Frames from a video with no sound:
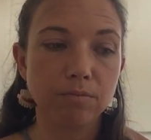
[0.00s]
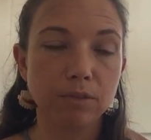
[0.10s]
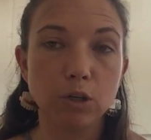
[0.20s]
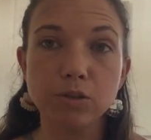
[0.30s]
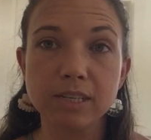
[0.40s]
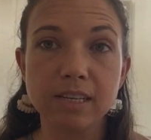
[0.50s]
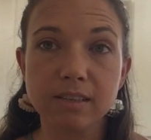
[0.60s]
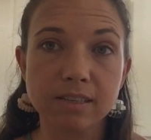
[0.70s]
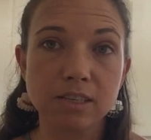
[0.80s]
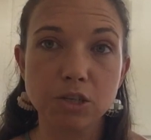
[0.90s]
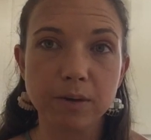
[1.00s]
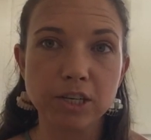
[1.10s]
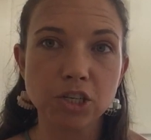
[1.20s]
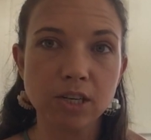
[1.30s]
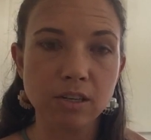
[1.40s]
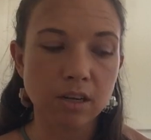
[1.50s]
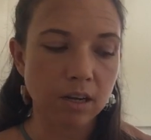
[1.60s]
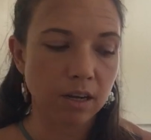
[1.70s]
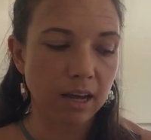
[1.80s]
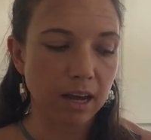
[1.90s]
losing the situation.
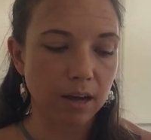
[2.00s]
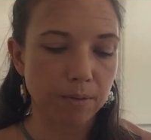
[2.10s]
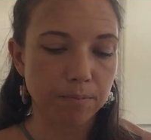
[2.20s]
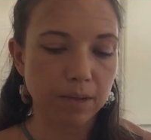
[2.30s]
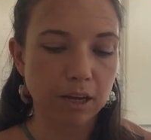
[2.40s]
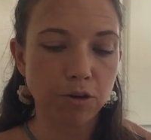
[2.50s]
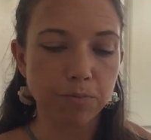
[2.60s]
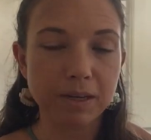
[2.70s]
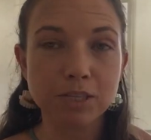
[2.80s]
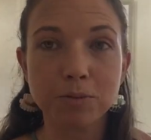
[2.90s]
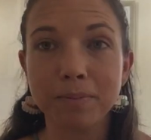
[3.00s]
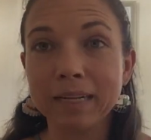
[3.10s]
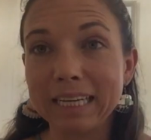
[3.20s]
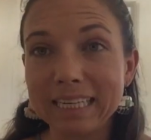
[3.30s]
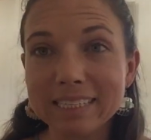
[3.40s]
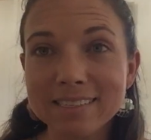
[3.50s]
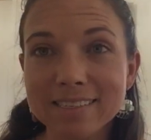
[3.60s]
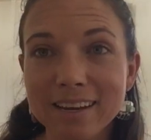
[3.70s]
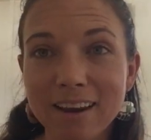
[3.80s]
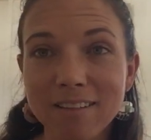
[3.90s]
It could be to
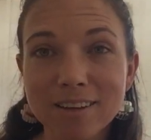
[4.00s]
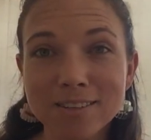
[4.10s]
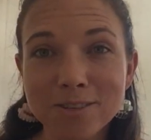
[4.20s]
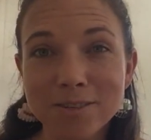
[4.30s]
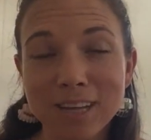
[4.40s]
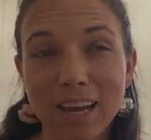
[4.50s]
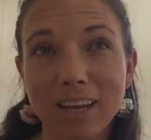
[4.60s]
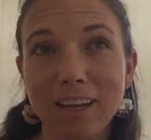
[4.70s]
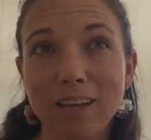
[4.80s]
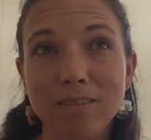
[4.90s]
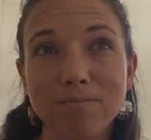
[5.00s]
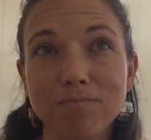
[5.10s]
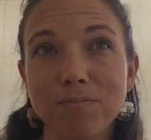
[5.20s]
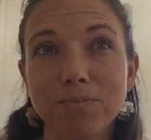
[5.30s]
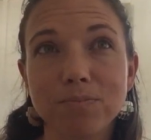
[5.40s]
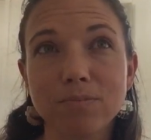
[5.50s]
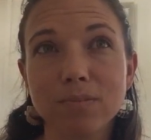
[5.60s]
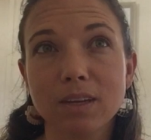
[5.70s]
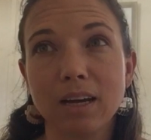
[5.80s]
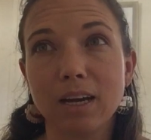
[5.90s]
please another. So say
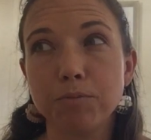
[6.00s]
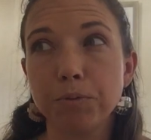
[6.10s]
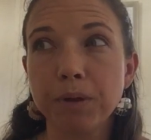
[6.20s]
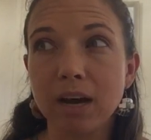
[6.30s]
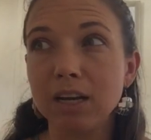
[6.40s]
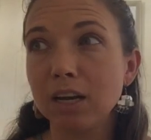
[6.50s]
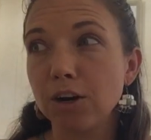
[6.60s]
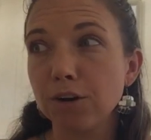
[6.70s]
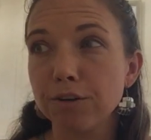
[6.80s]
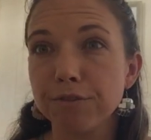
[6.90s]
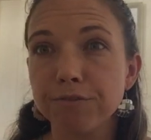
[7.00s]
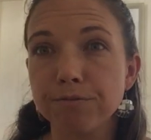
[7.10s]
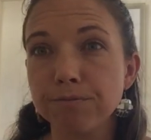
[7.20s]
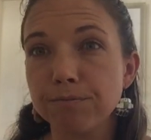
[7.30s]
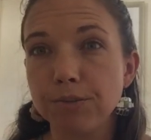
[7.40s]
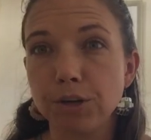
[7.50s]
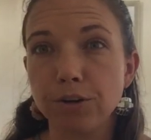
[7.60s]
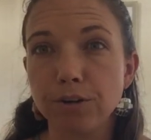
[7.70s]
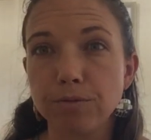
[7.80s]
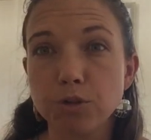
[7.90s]
your partner or if
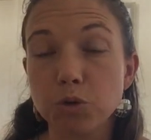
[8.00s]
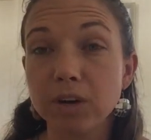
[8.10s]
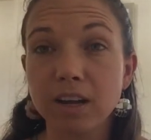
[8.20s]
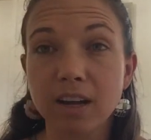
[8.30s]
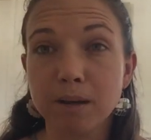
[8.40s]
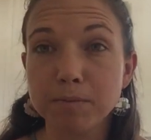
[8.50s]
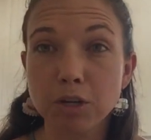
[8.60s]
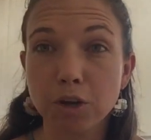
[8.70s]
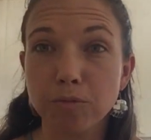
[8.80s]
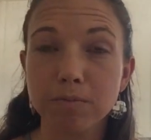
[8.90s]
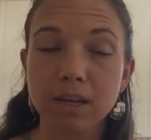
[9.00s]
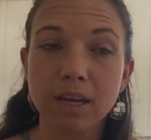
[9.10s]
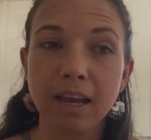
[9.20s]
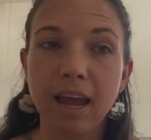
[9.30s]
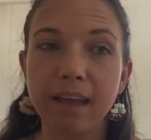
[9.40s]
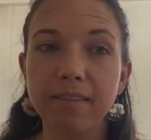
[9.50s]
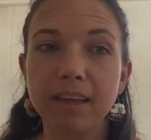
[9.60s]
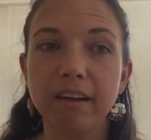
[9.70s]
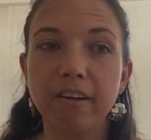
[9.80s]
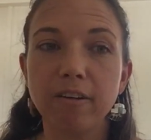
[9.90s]
your daughter comes home and
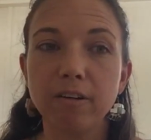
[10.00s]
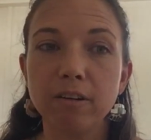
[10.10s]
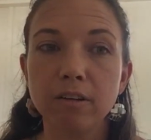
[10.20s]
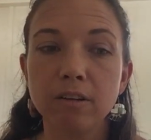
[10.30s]
they're